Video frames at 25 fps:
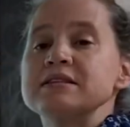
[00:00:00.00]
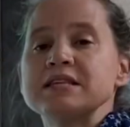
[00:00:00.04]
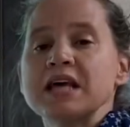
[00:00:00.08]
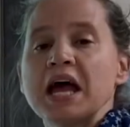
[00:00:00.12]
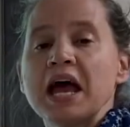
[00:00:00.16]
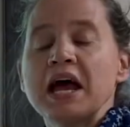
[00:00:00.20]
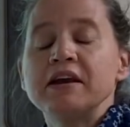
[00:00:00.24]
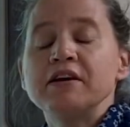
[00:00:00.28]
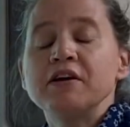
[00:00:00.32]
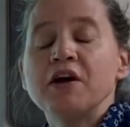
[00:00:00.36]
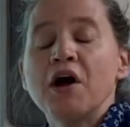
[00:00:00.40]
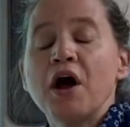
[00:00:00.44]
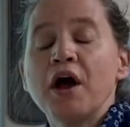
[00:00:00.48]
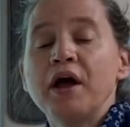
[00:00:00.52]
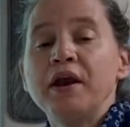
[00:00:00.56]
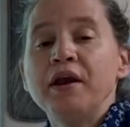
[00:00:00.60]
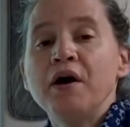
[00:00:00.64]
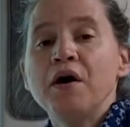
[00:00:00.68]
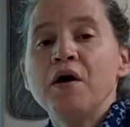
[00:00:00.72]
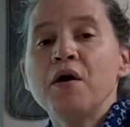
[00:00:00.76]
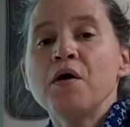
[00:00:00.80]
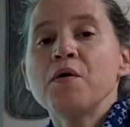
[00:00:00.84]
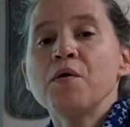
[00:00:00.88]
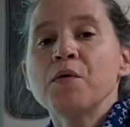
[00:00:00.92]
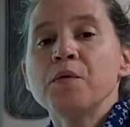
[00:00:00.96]
had gone
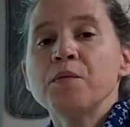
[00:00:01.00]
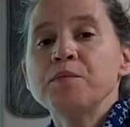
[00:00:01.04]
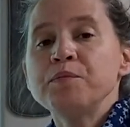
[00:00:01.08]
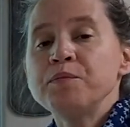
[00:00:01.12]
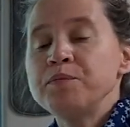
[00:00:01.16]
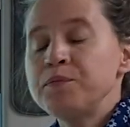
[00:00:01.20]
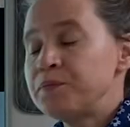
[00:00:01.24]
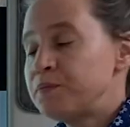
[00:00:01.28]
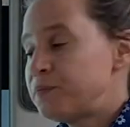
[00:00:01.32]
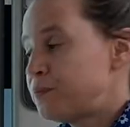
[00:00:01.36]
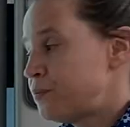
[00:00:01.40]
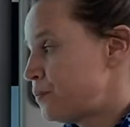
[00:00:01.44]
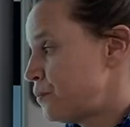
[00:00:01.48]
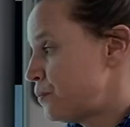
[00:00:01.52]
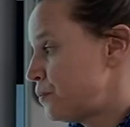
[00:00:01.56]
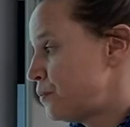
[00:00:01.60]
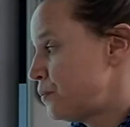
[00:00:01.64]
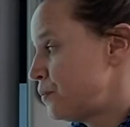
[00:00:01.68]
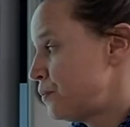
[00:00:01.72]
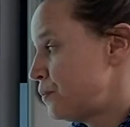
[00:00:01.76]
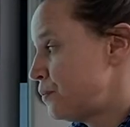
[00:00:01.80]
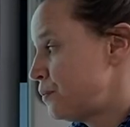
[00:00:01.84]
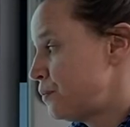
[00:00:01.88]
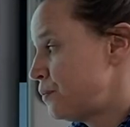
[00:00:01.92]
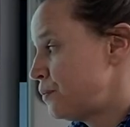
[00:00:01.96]
home.
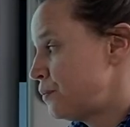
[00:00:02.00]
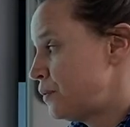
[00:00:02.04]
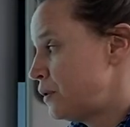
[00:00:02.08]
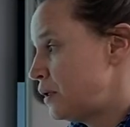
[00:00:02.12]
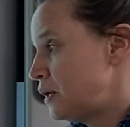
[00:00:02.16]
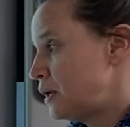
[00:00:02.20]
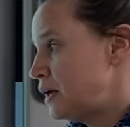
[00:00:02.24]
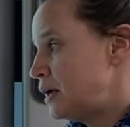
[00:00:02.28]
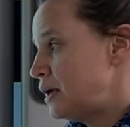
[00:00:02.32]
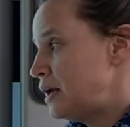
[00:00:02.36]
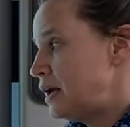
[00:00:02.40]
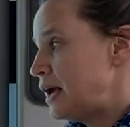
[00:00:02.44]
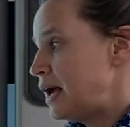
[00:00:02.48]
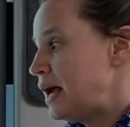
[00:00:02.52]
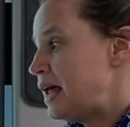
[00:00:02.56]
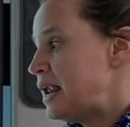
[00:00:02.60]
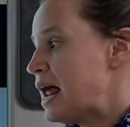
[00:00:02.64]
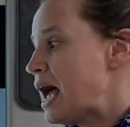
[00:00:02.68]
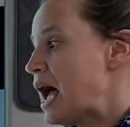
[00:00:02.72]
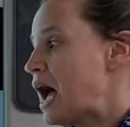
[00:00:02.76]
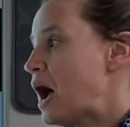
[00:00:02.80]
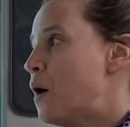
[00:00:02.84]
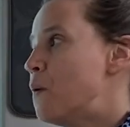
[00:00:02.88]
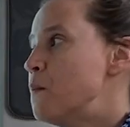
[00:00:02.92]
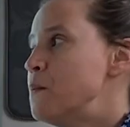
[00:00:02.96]
And
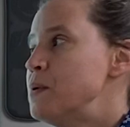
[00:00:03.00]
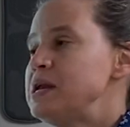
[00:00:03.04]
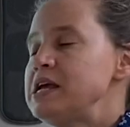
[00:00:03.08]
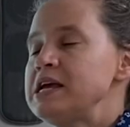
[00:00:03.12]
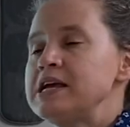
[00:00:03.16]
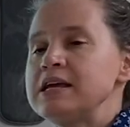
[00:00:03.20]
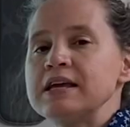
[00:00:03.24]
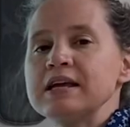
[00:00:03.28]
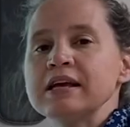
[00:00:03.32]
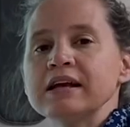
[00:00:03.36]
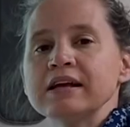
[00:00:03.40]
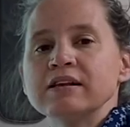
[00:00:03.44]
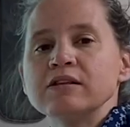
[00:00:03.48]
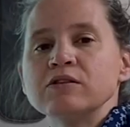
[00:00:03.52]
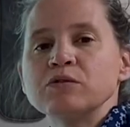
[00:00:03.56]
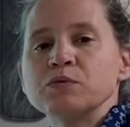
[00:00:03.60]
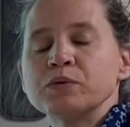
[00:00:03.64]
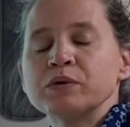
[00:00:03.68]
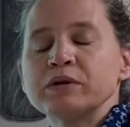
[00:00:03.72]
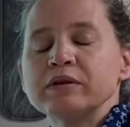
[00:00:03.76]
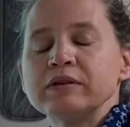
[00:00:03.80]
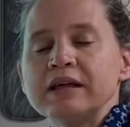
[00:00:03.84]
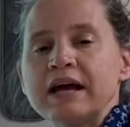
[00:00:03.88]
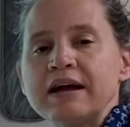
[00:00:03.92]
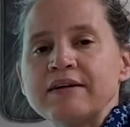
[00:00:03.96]
how many kids were
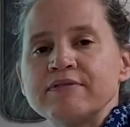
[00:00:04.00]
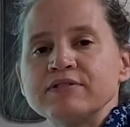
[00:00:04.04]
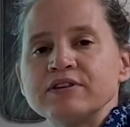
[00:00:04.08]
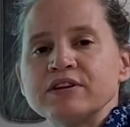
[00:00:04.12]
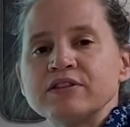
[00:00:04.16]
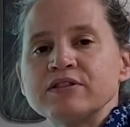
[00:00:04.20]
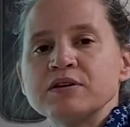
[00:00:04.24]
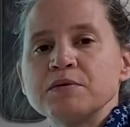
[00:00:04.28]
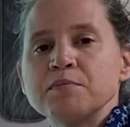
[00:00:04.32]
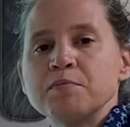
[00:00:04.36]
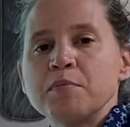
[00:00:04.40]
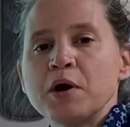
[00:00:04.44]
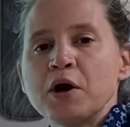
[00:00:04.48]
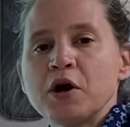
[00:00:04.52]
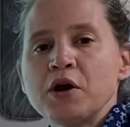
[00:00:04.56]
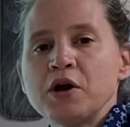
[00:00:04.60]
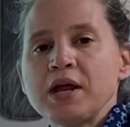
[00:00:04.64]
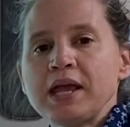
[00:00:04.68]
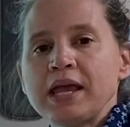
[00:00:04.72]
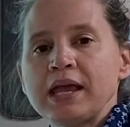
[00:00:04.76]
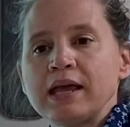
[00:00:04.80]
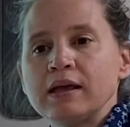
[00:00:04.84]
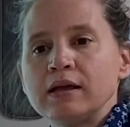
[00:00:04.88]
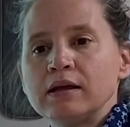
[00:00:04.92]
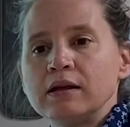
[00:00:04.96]
left at the
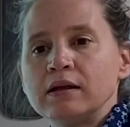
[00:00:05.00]
party?